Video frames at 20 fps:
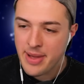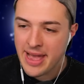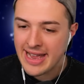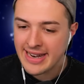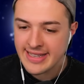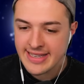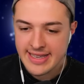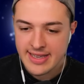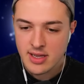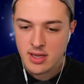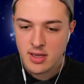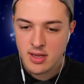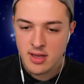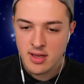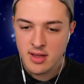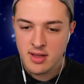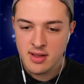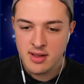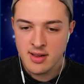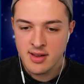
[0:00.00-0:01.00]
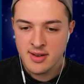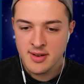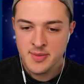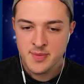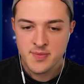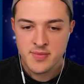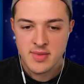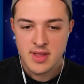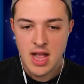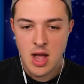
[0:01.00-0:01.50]
a penny?
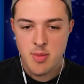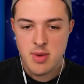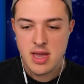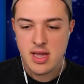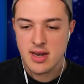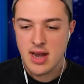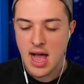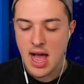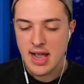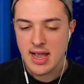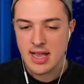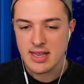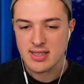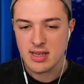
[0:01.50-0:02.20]
I mean, I